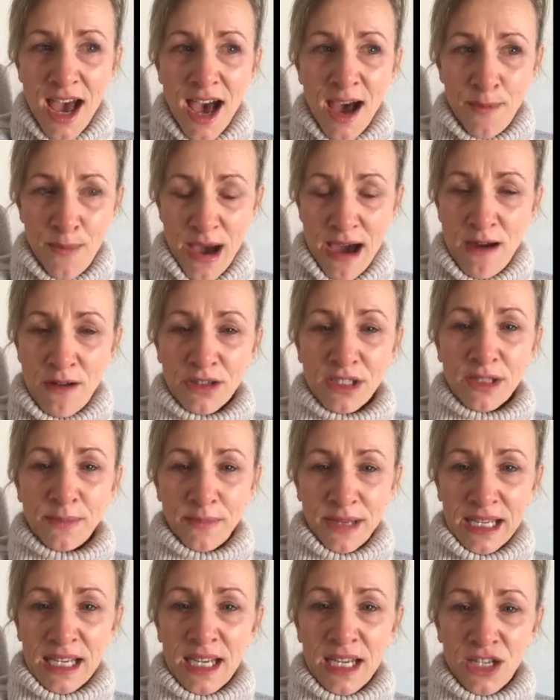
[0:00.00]
about
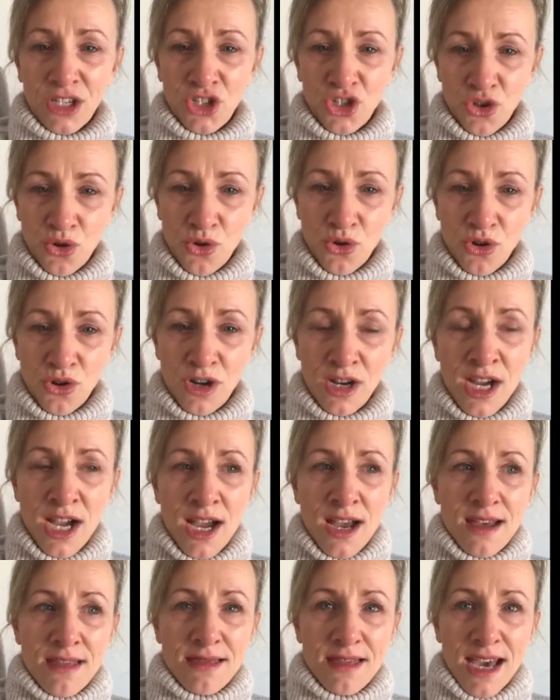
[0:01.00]
making sure
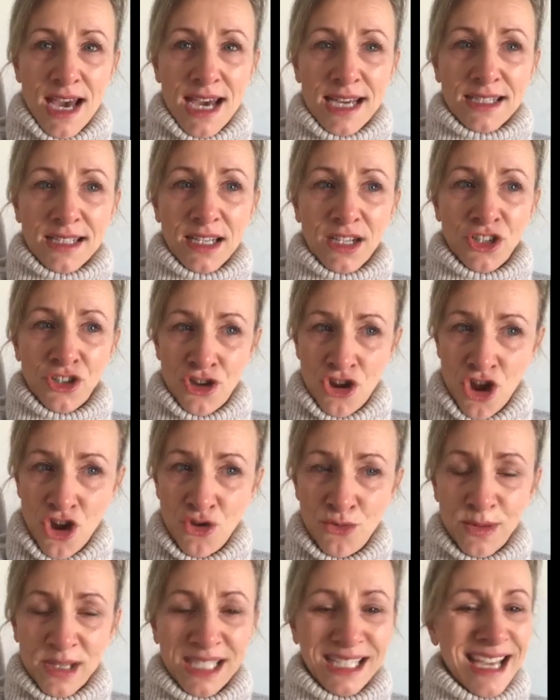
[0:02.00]
that
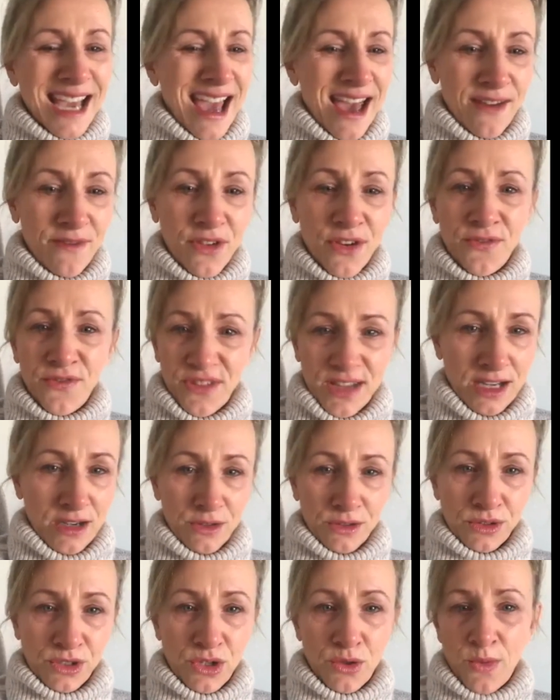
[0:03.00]
nobody ever
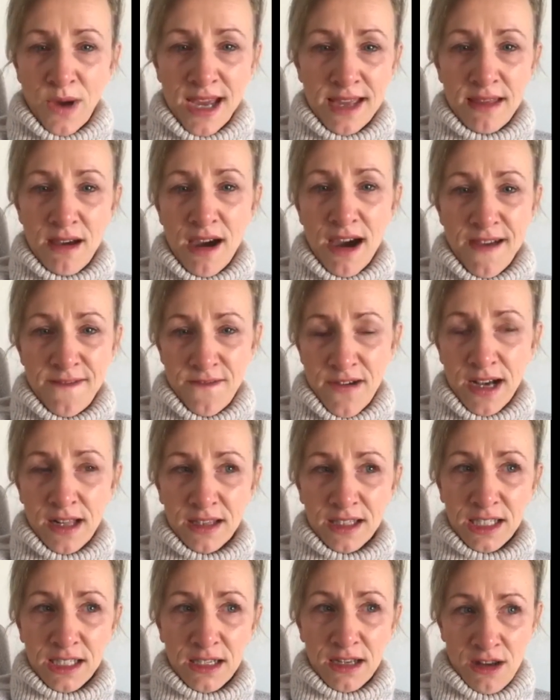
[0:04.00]
feels the way that I
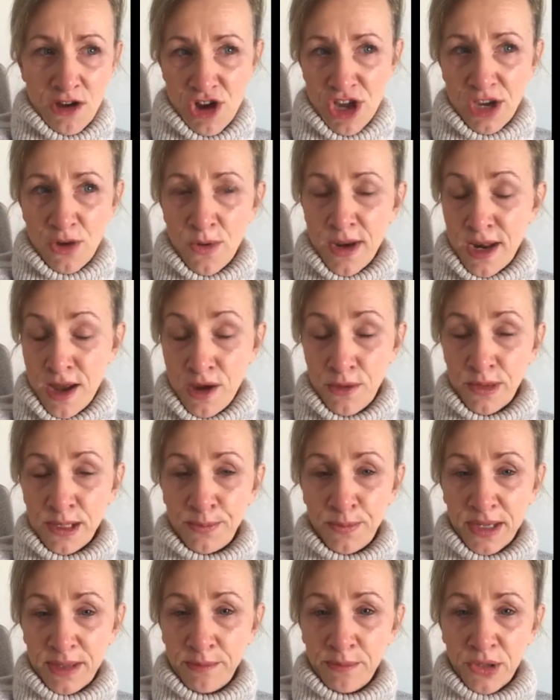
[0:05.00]
felt like when I was
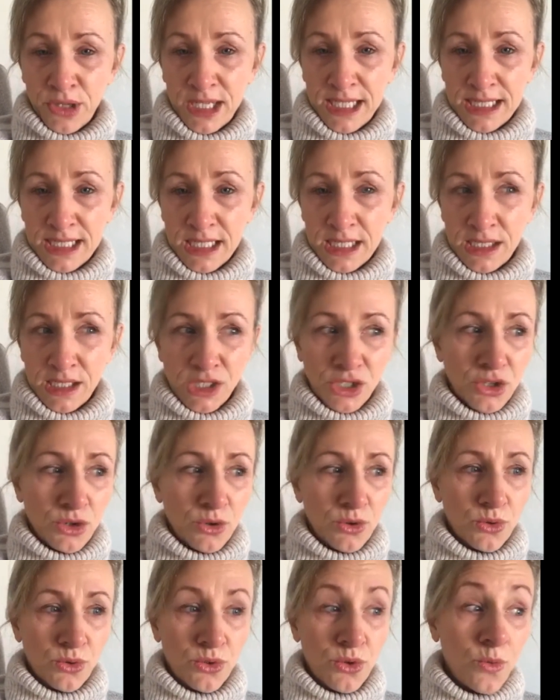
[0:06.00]
being bullied in
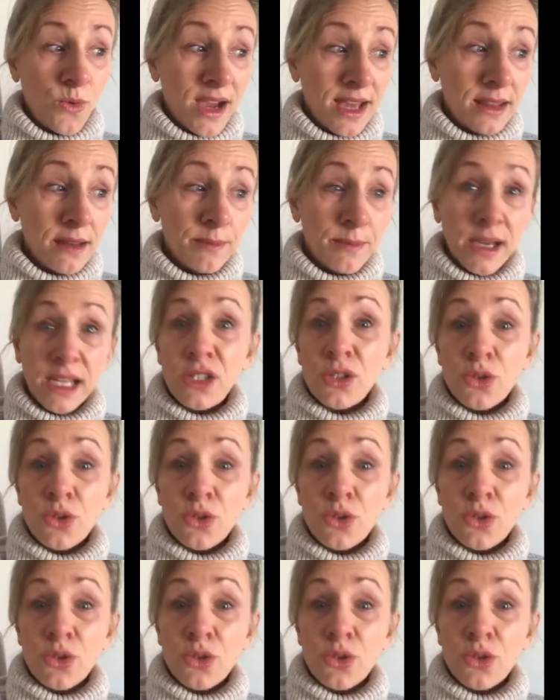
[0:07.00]
school, the way that my